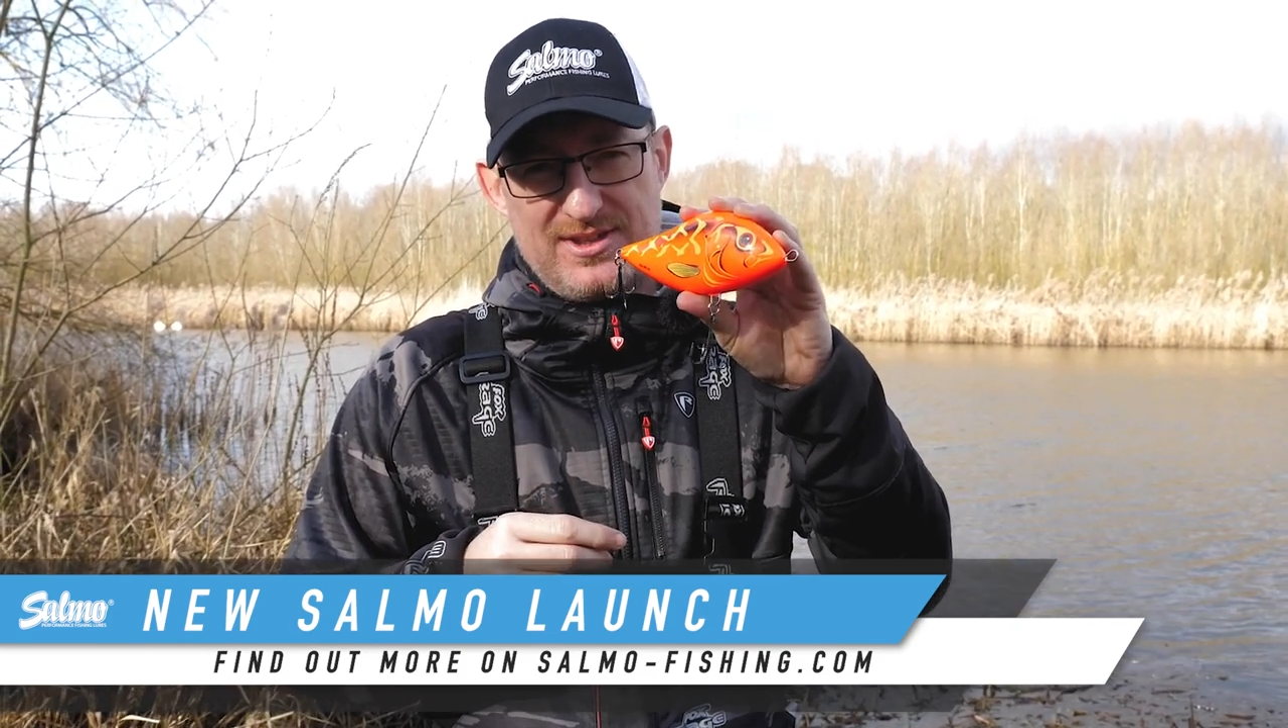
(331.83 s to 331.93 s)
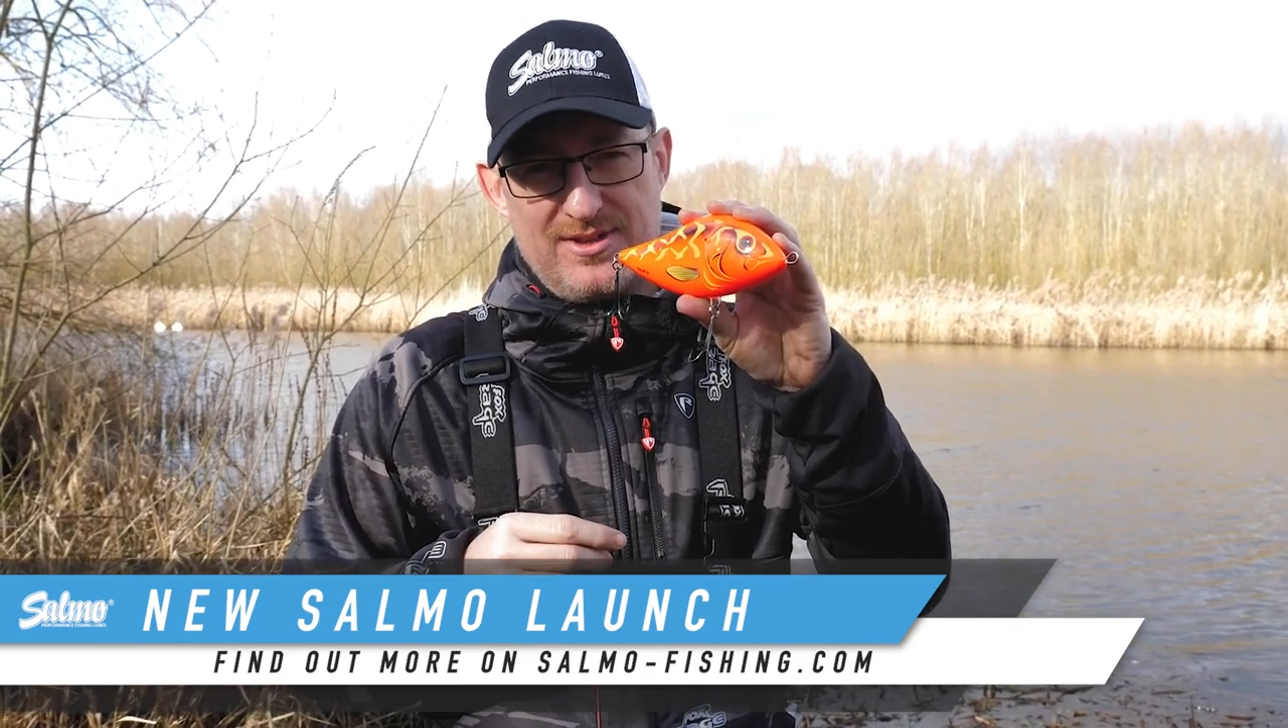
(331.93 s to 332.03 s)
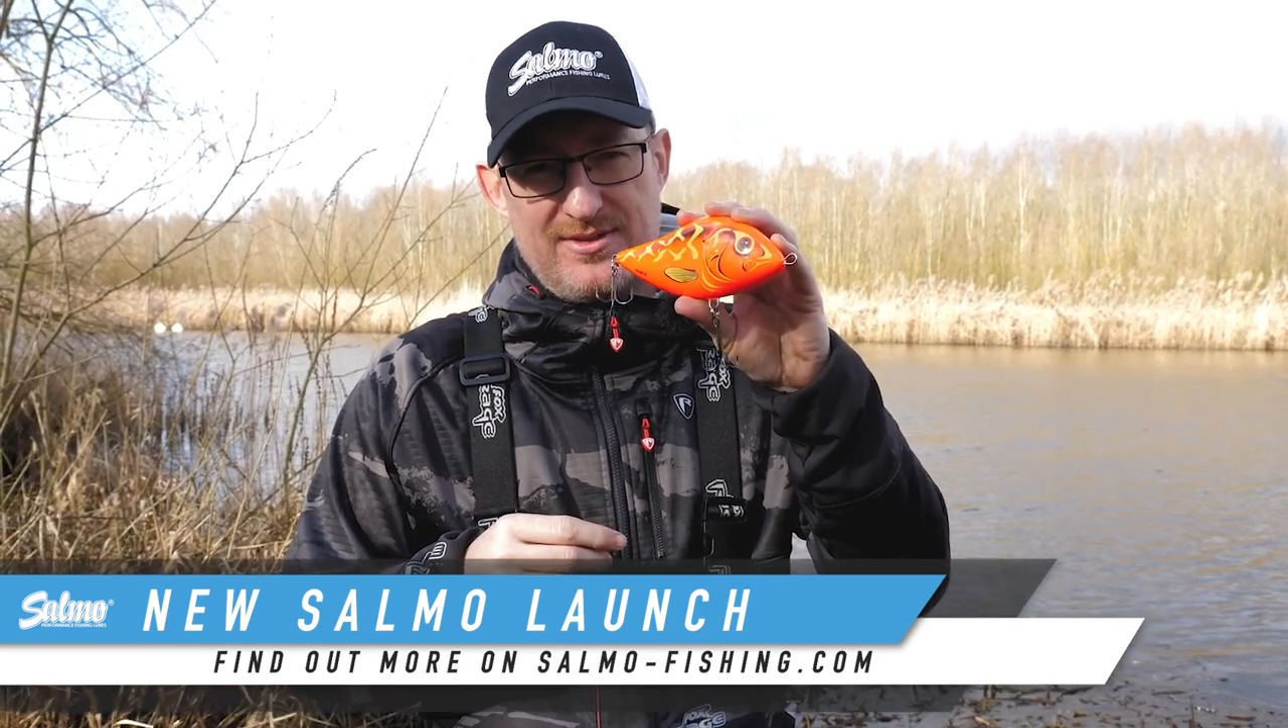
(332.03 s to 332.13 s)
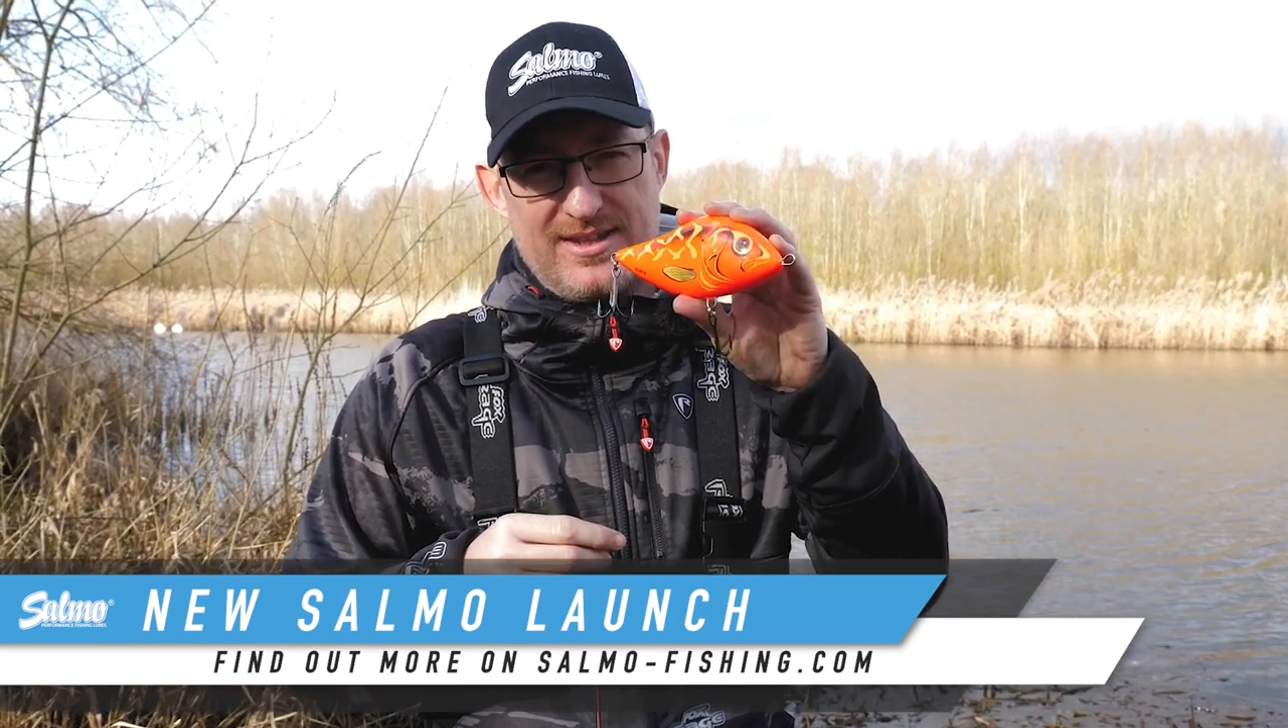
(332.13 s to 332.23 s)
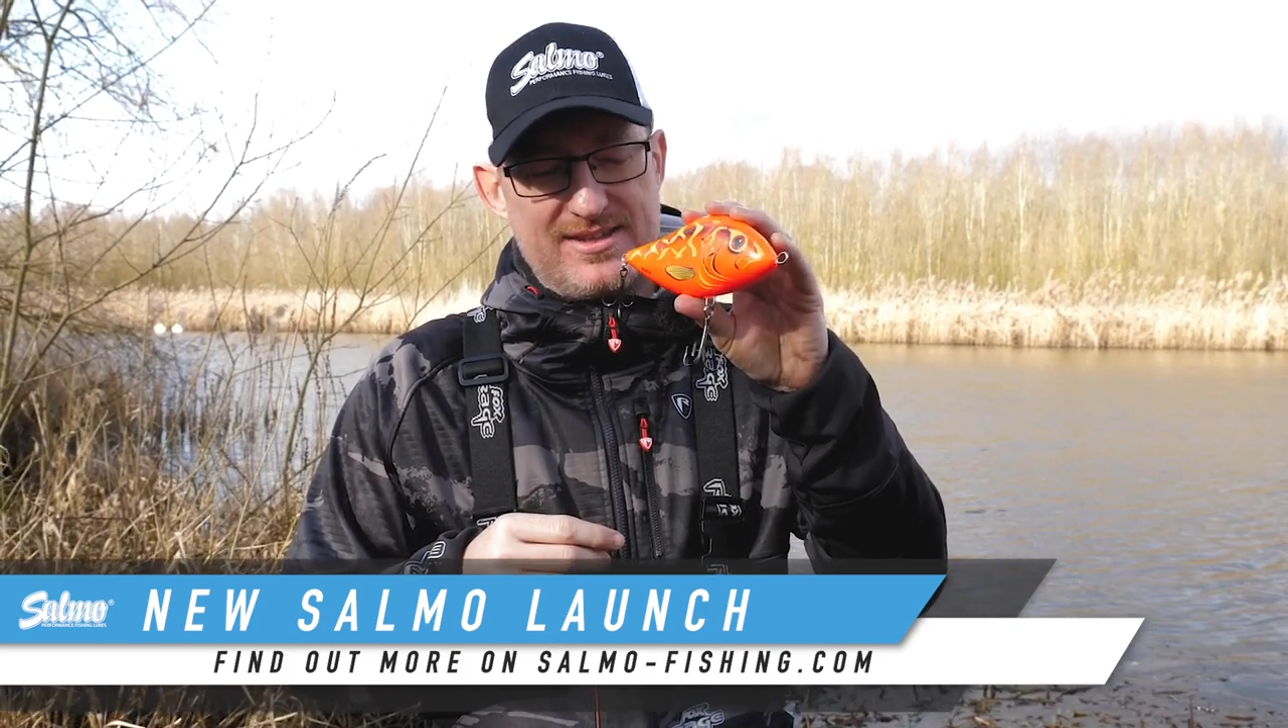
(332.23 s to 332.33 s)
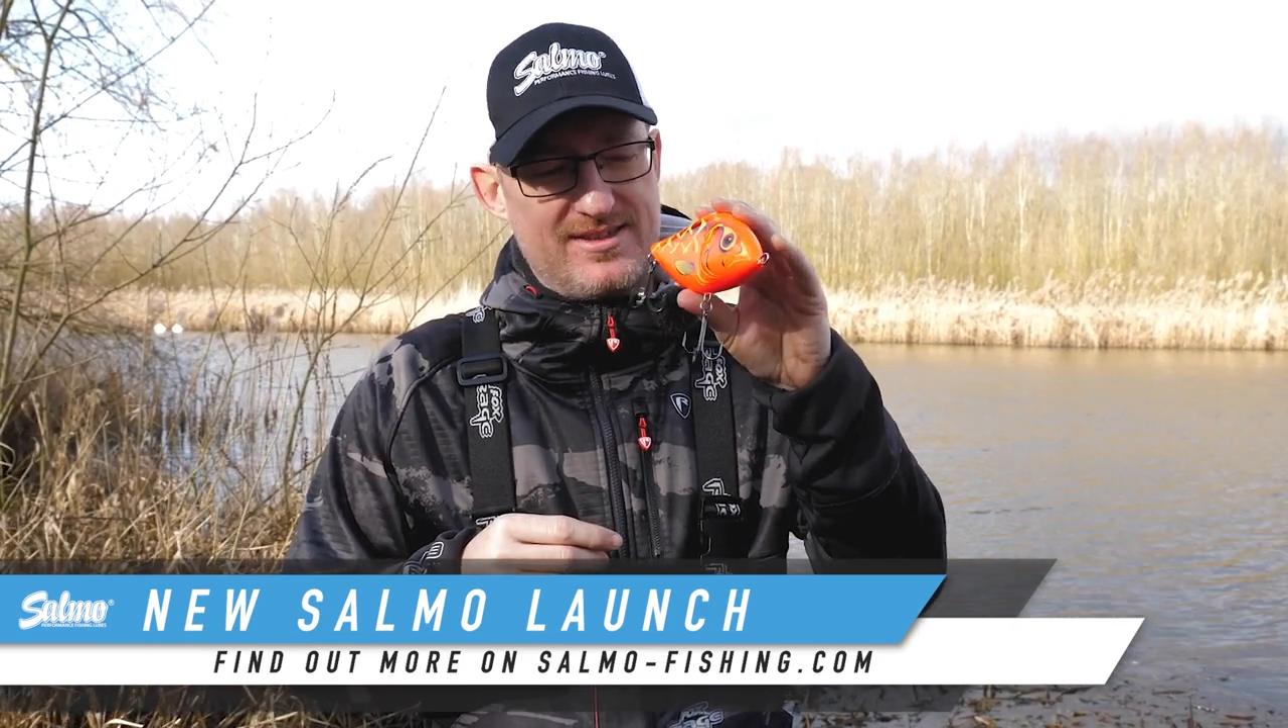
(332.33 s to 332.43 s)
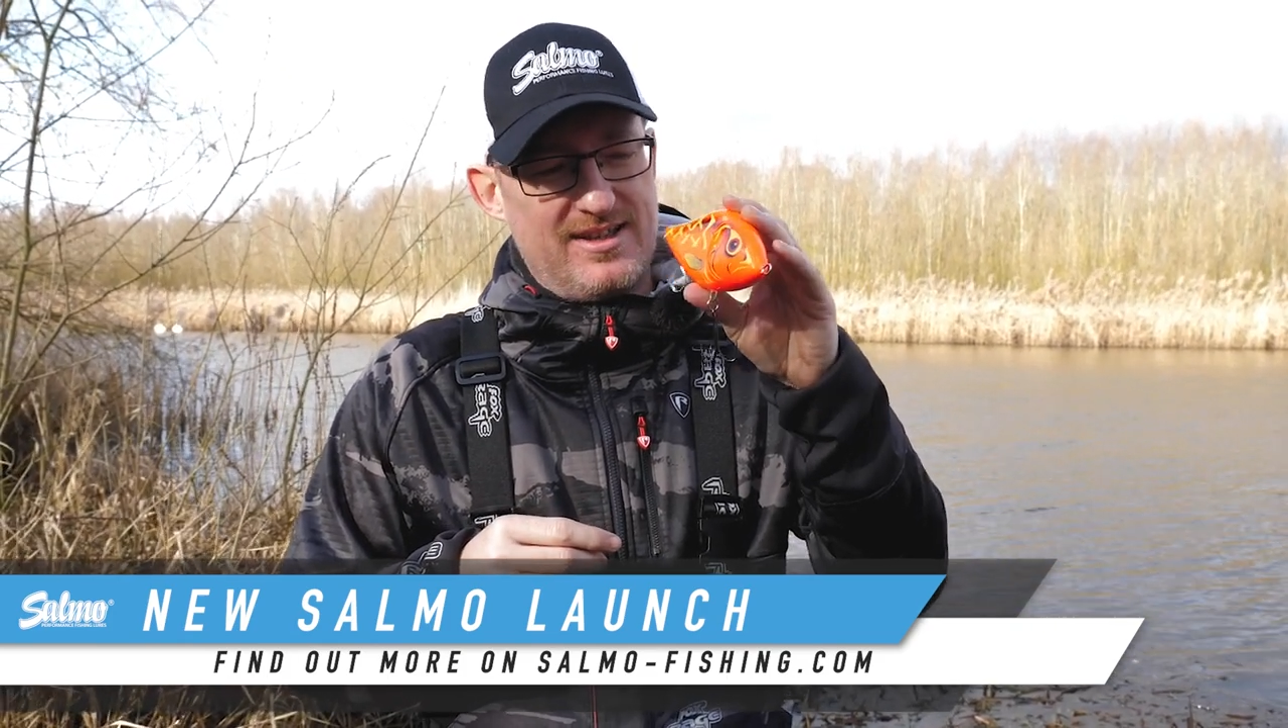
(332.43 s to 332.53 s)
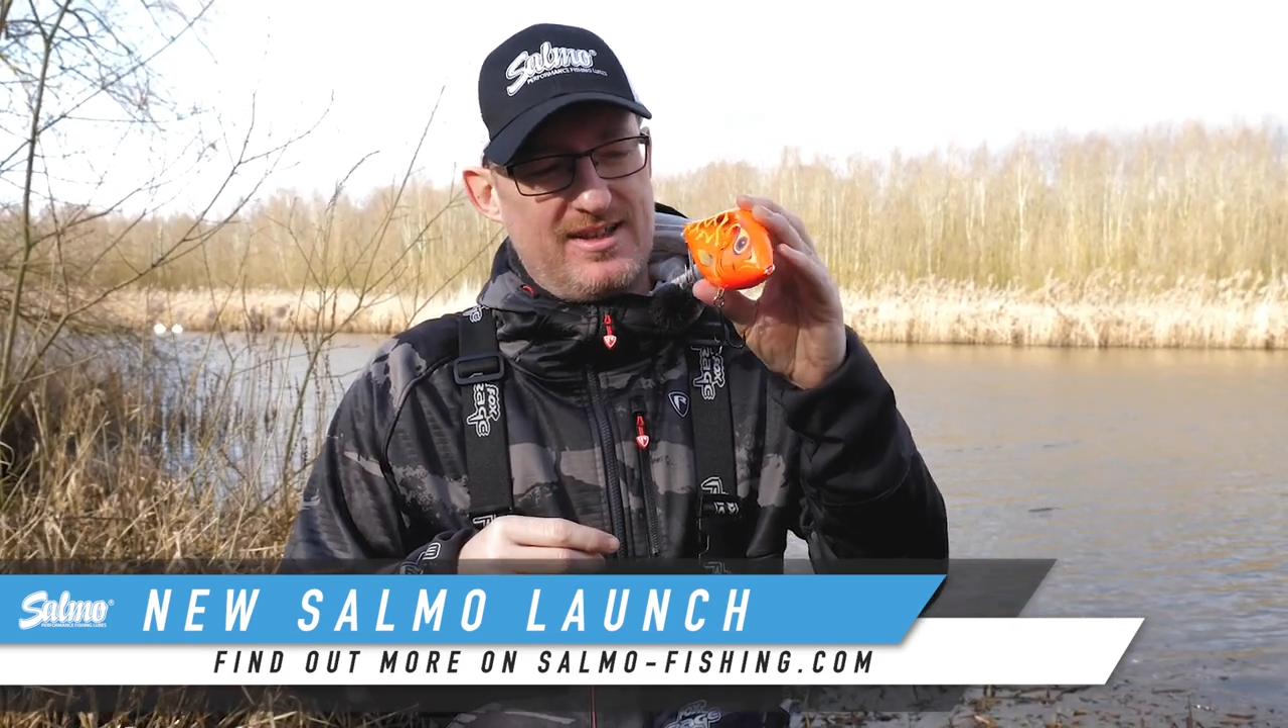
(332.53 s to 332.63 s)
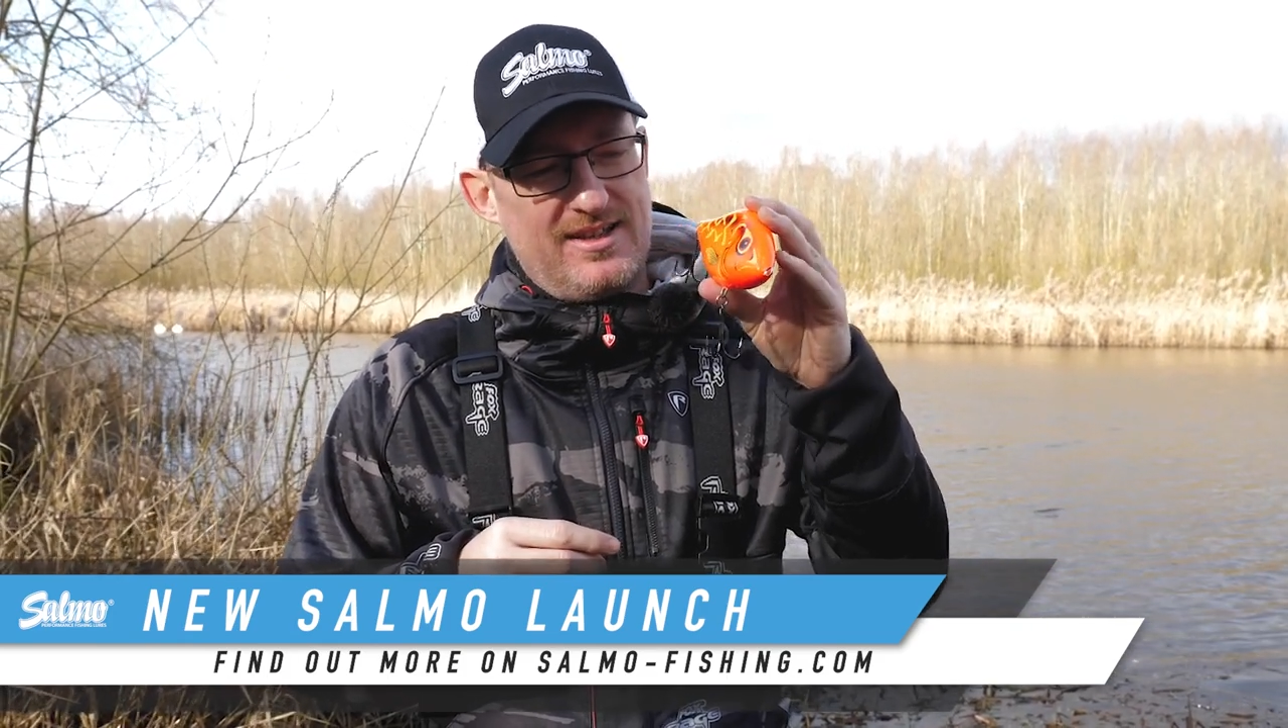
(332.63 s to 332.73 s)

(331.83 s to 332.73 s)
we do this,